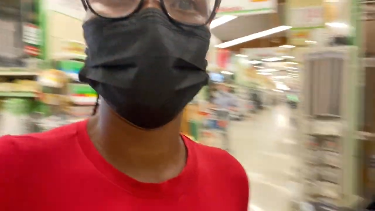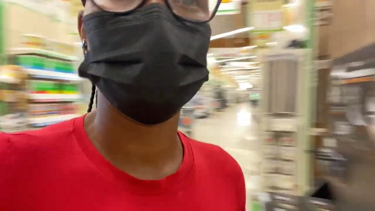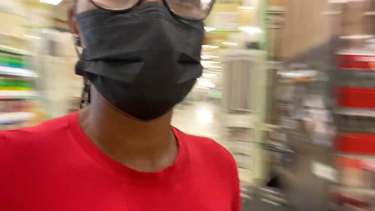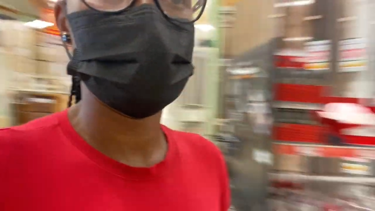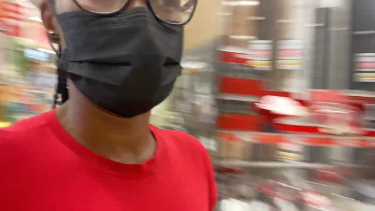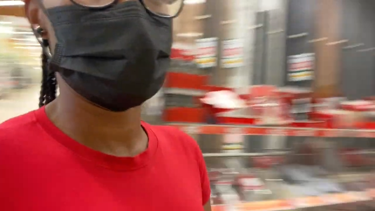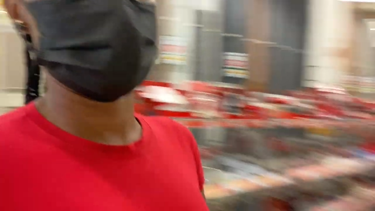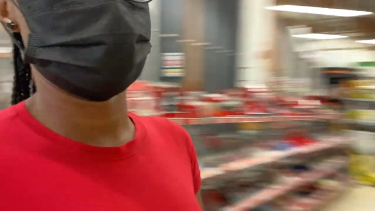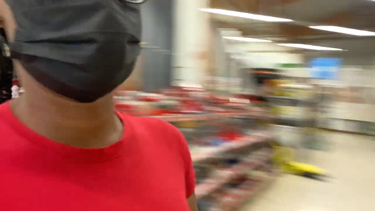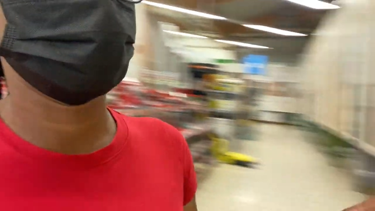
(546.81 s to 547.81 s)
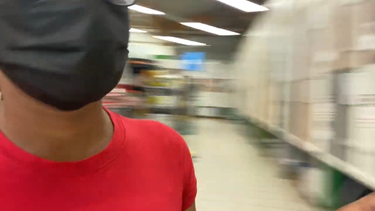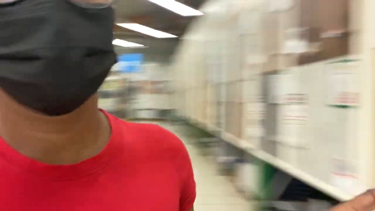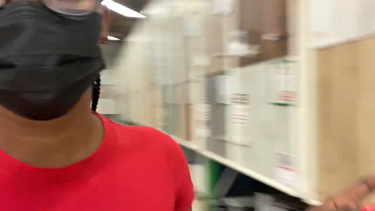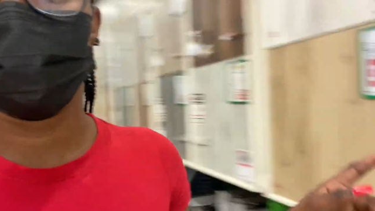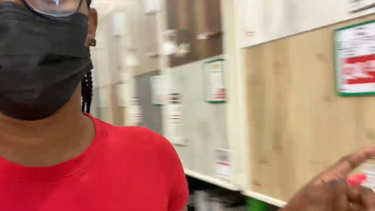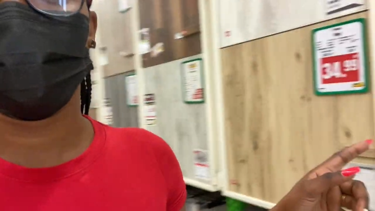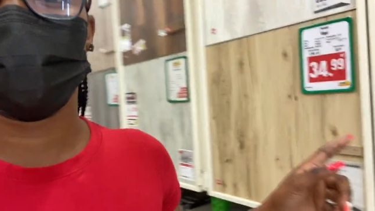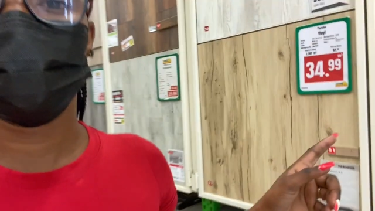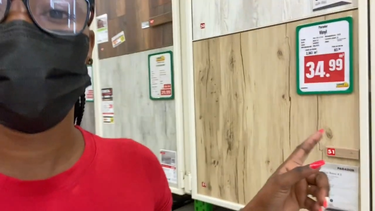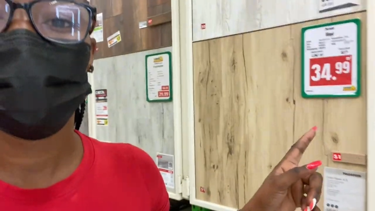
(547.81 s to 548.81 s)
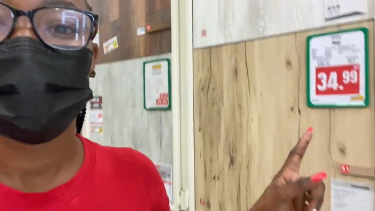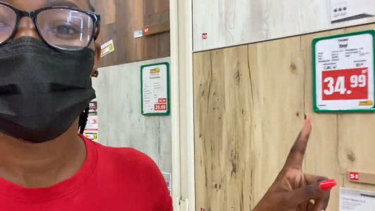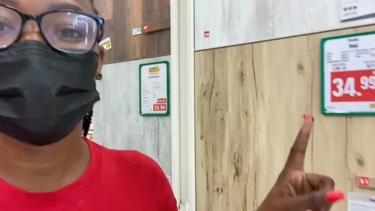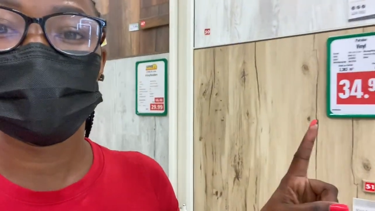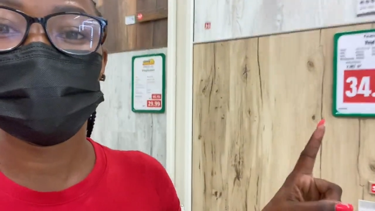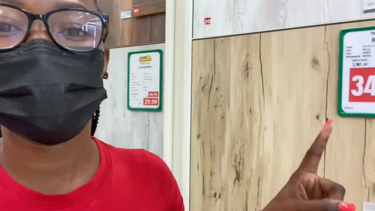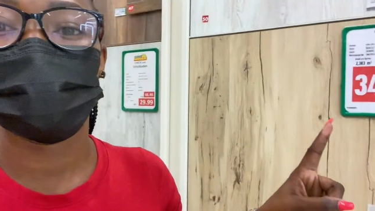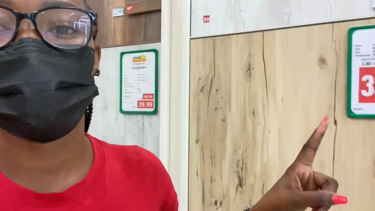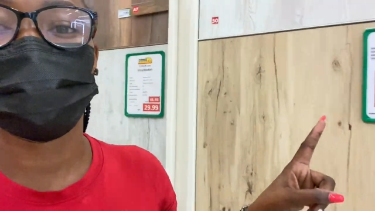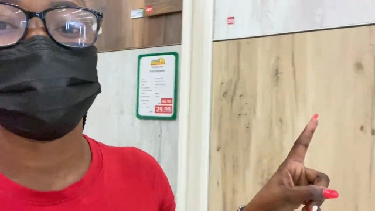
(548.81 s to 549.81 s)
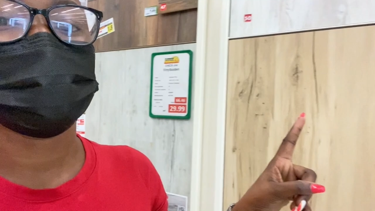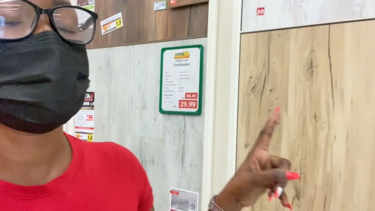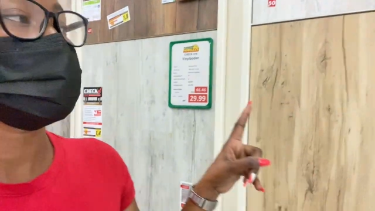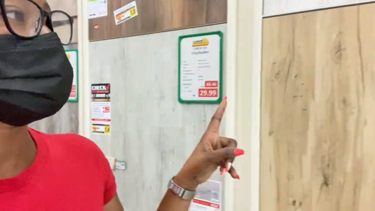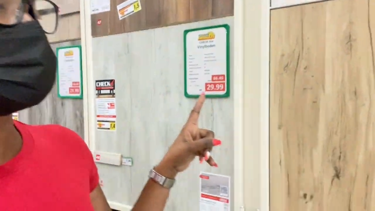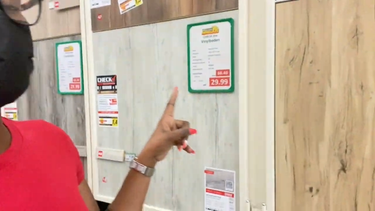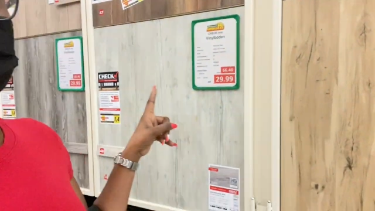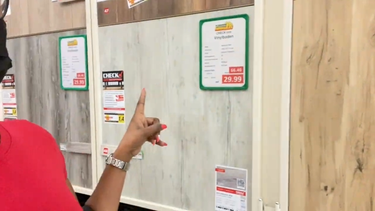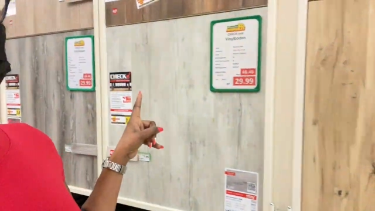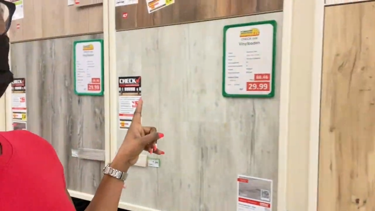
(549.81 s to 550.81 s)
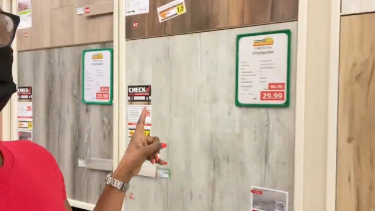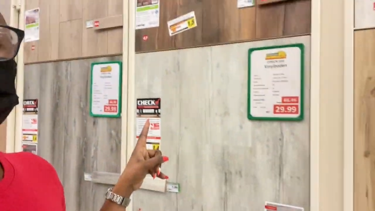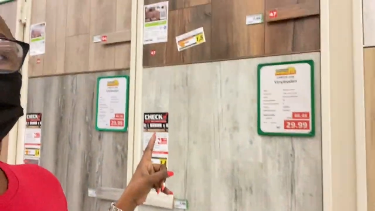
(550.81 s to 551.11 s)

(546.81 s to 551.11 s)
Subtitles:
No face is visible, so there are no lips to read.